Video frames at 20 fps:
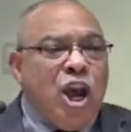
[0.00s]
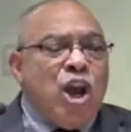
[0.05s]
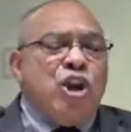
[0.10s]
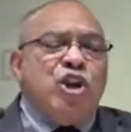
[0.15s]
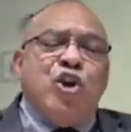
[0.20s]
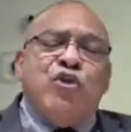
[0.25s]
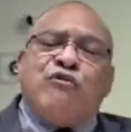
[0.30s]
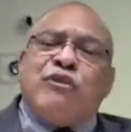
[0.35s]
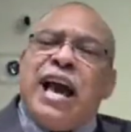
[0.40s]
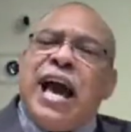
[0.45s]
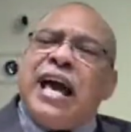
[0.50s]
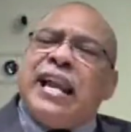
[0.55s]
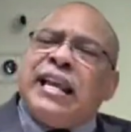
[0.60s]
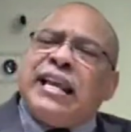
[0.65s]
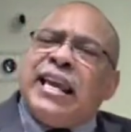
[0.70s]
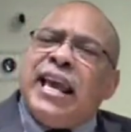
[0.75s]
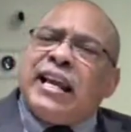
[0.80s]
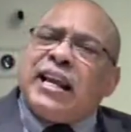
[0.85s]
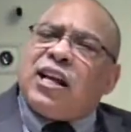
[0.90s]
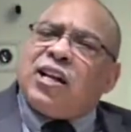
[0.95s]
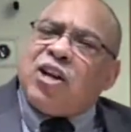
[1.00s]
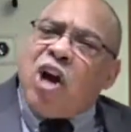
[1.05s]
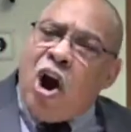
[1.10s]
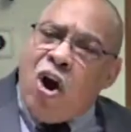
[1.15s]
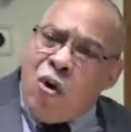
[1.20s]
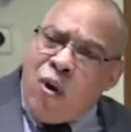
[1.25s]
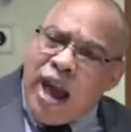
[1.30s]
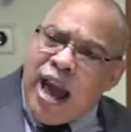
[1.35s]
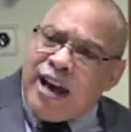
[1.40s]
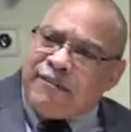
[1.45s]
You've got to get
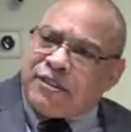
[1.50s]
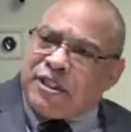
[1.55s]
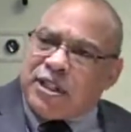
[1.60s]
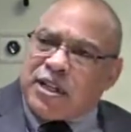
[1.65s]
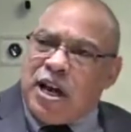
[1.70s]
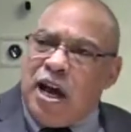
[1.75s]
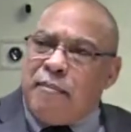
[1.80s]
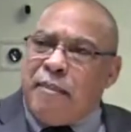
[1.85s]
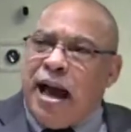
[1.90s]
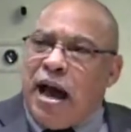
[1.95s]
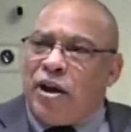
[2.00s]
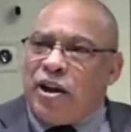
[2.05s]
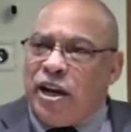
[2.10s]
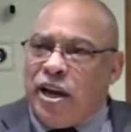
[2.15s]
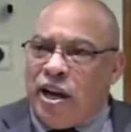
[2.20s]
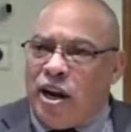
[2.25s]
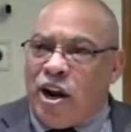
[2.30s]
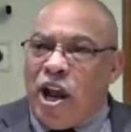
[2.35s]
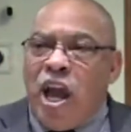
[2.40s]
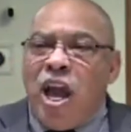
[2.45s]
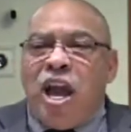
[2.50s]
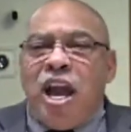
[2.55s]
Kohath to come out here